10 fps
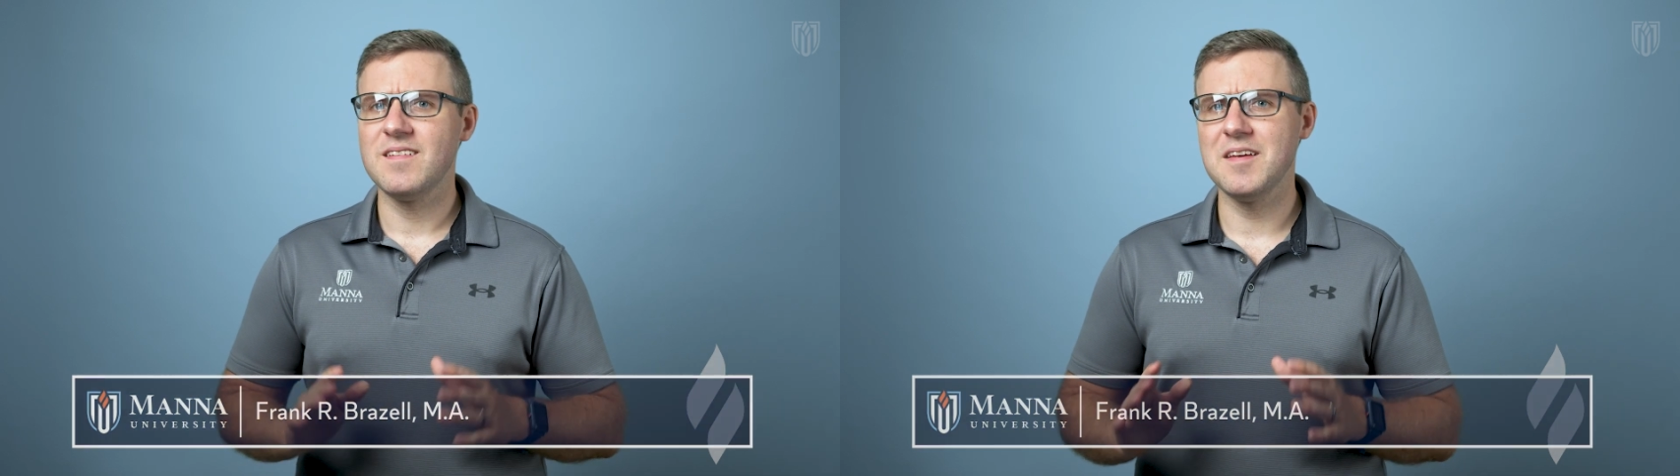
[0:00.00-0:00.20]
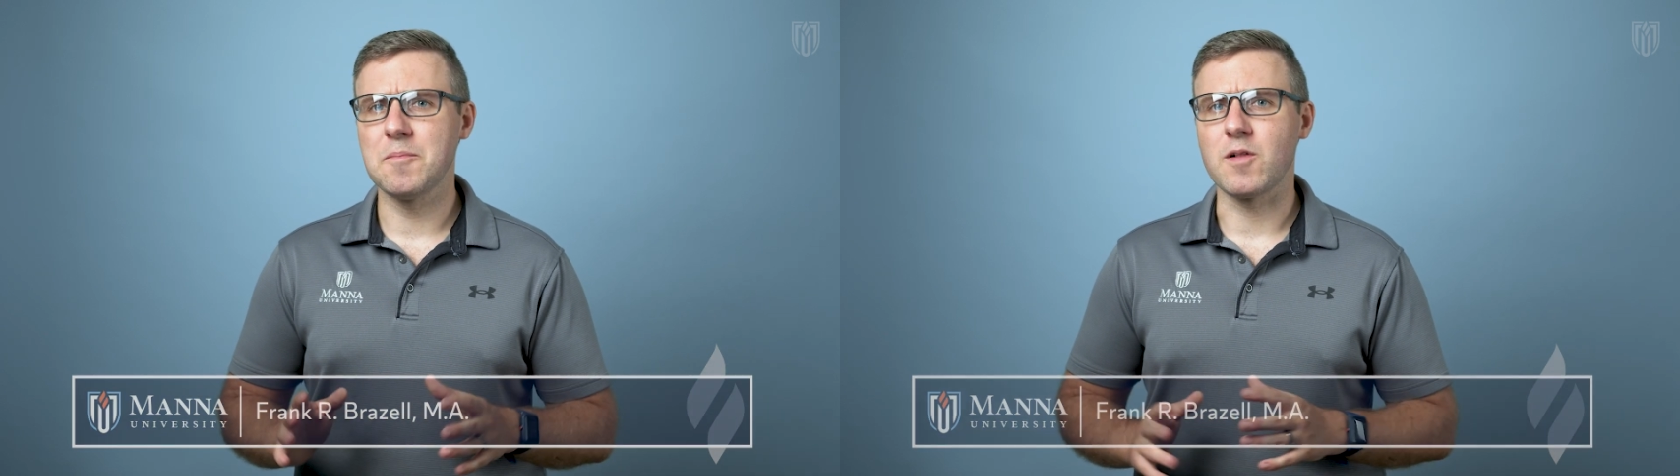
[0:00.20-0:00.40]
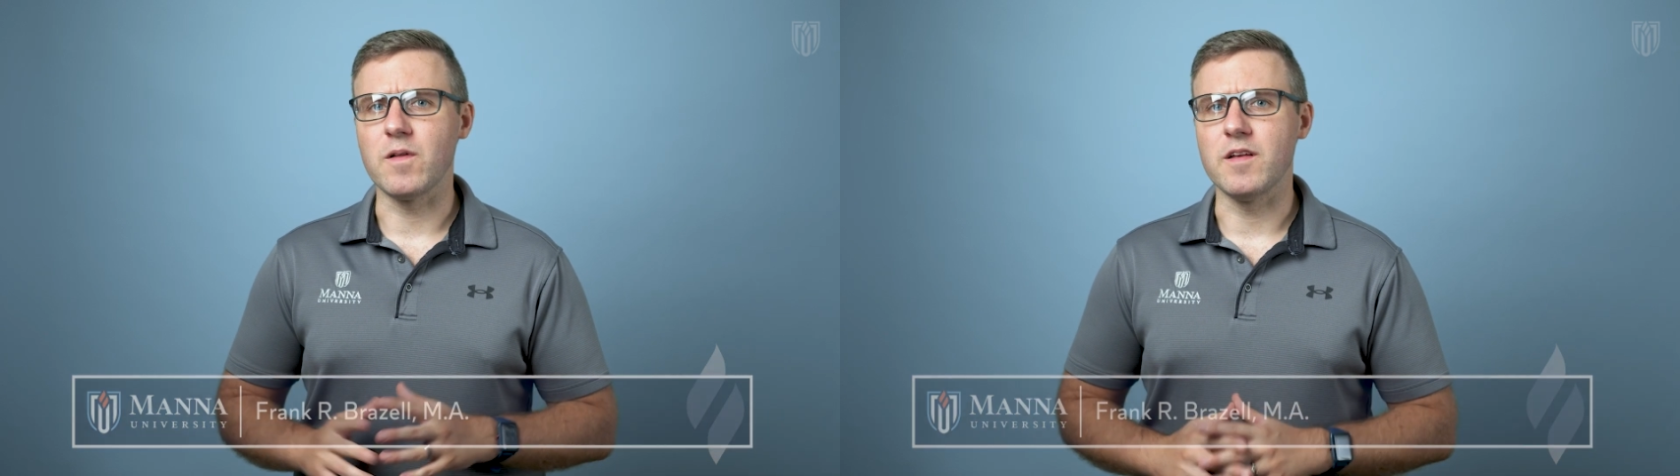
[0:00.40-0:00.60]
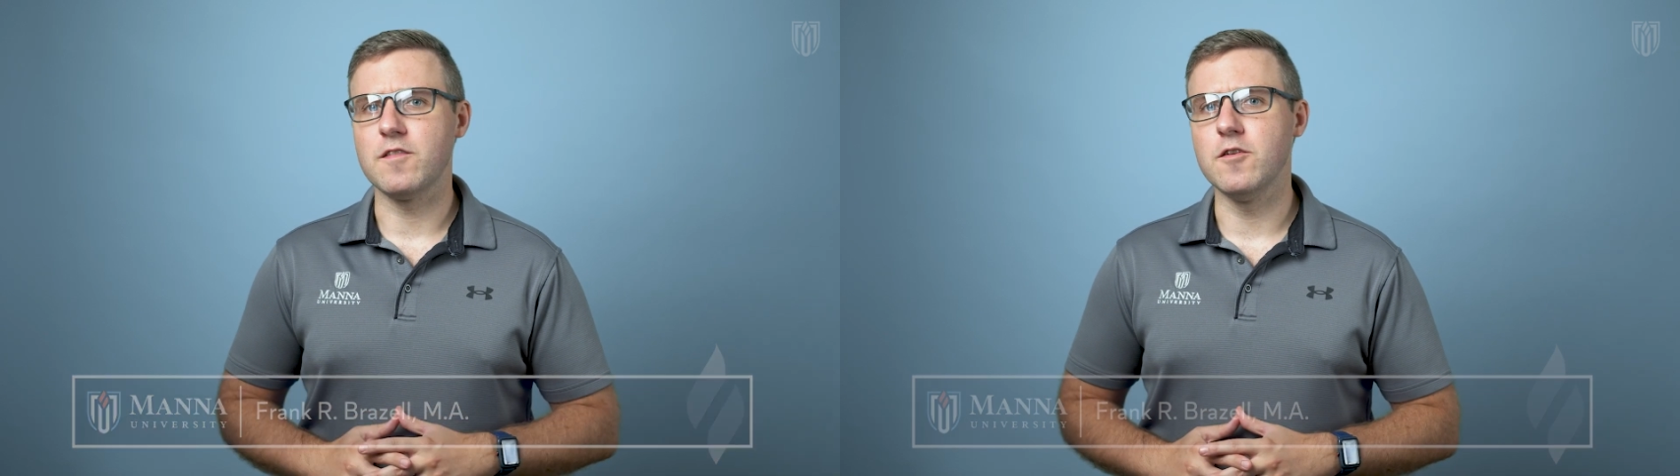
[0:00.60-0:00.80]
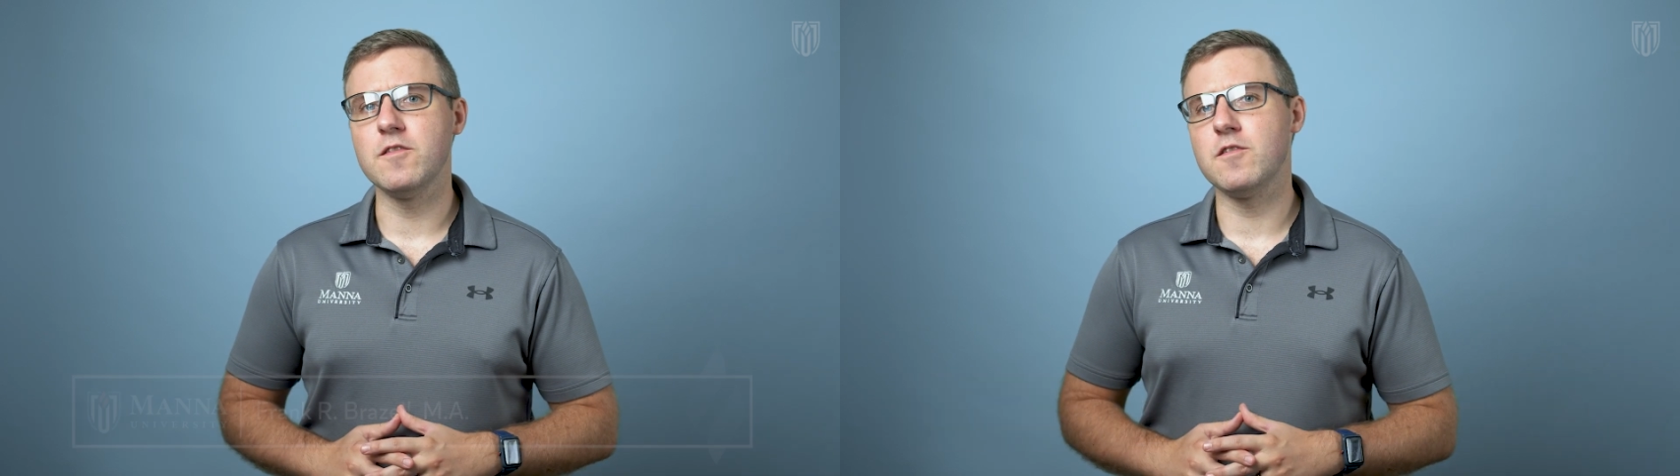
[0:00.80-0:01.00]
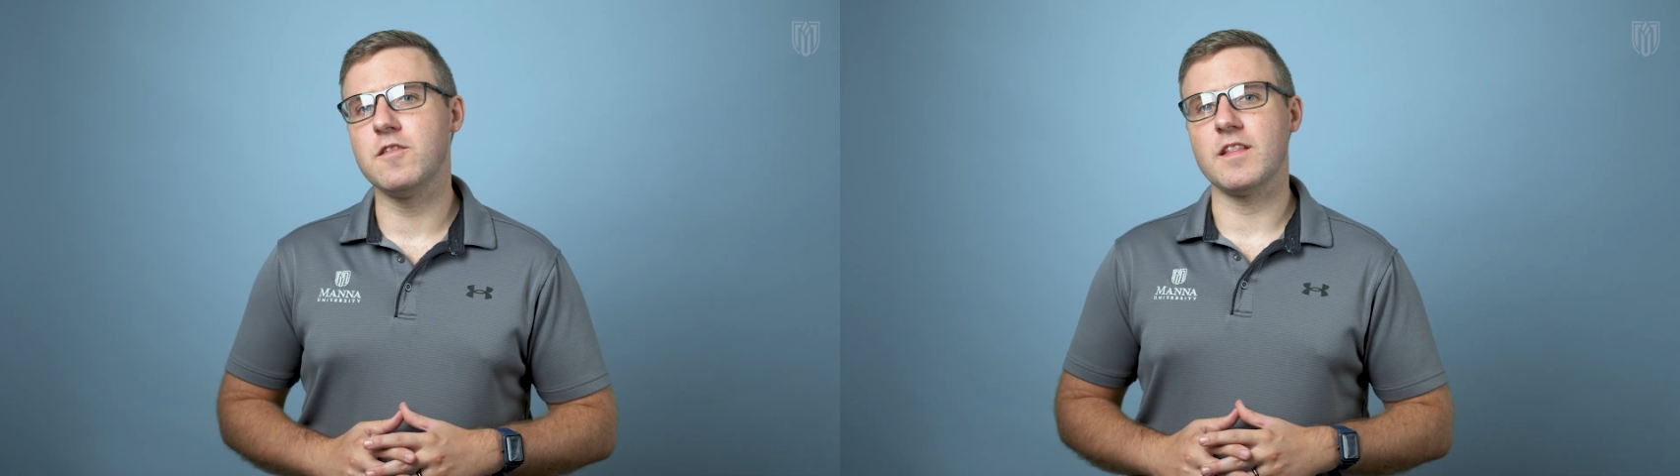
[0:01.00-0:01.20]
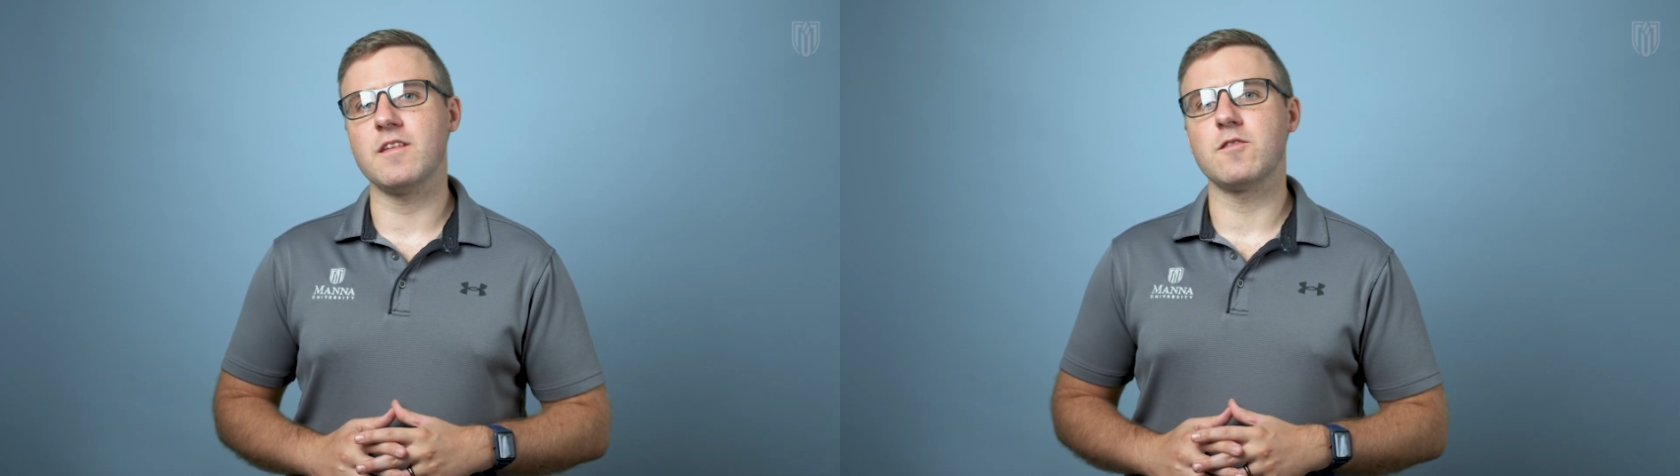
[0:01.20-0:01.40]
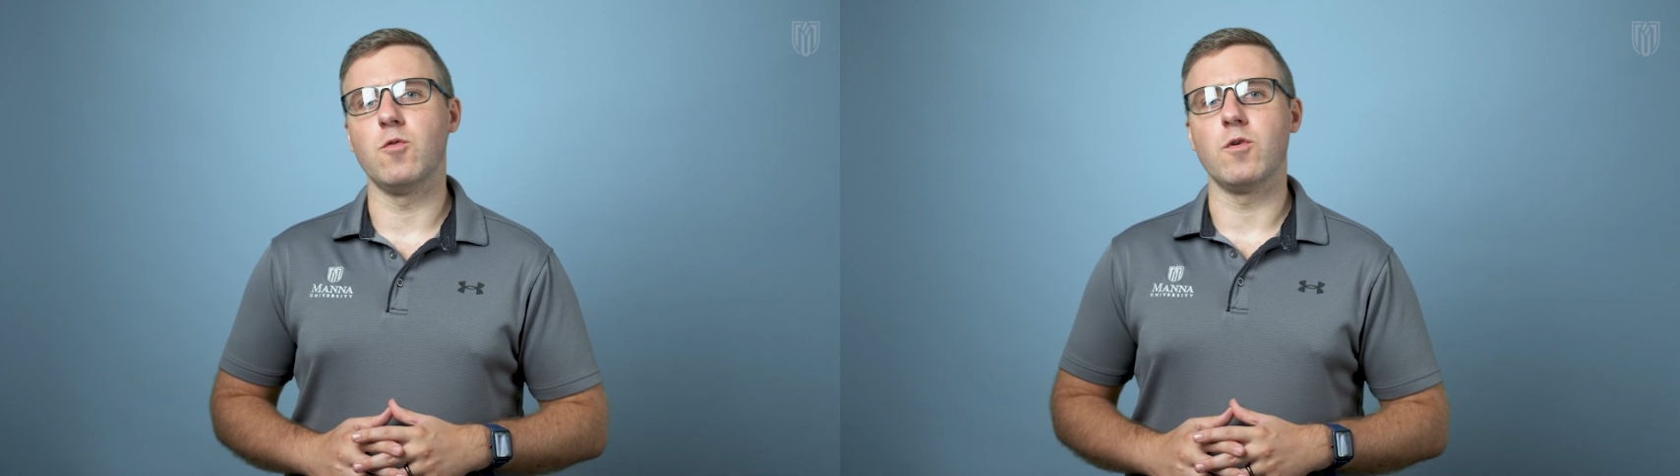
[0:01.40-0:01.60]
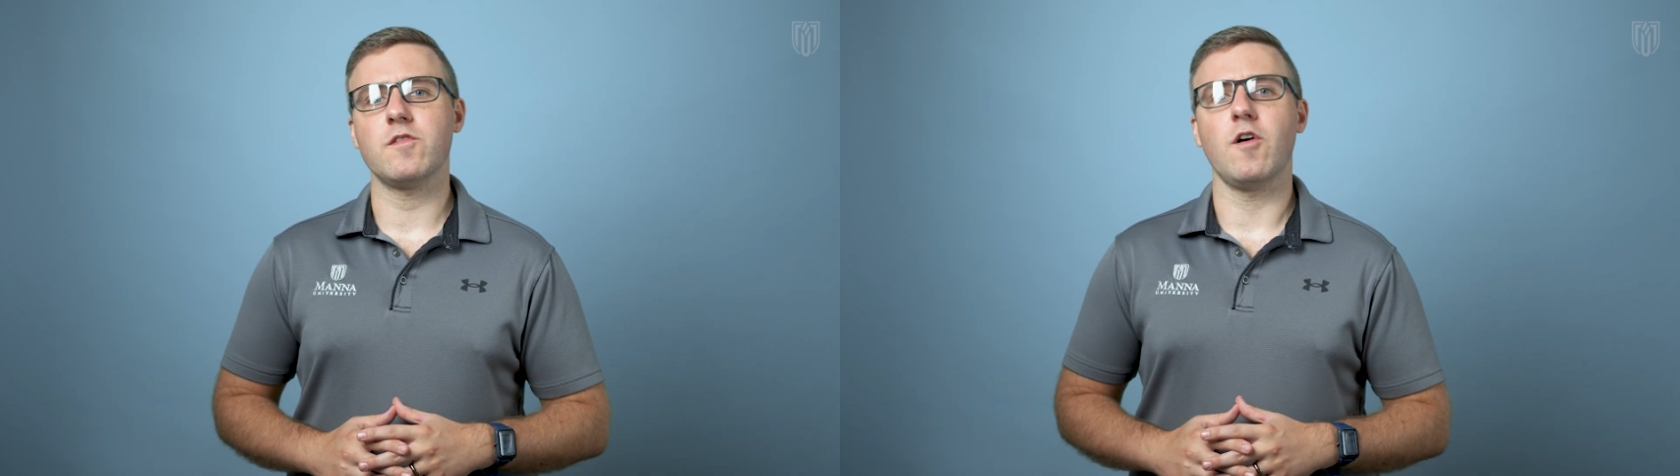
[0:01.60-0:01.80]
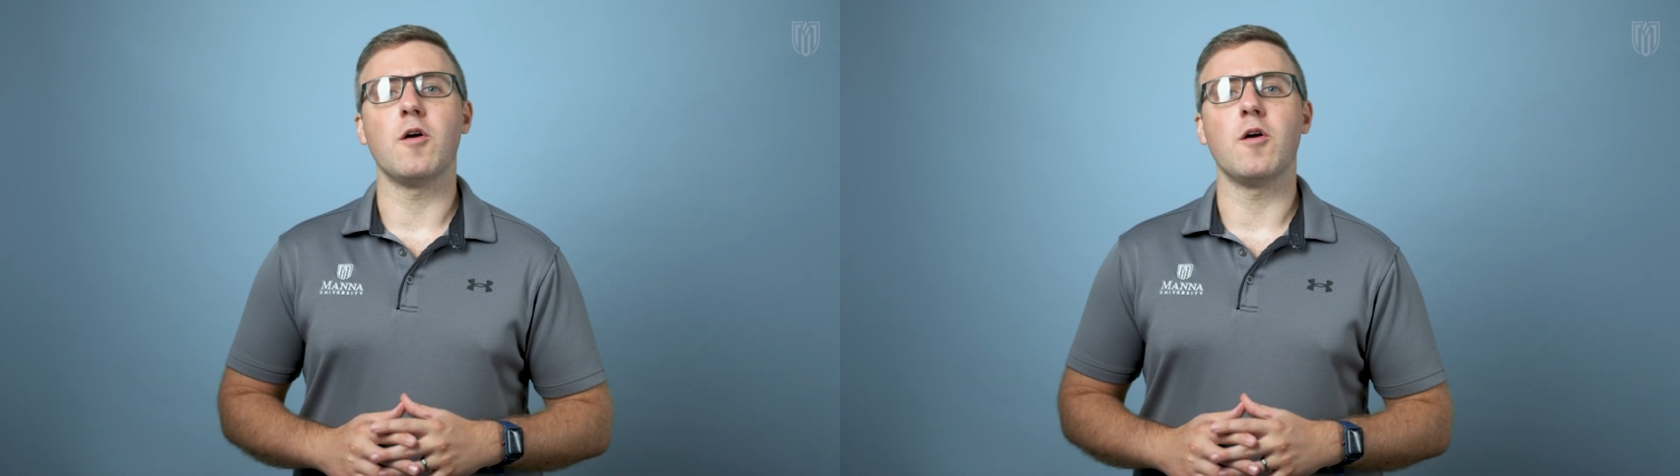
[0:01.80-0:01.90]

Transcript: Typically, students who take this course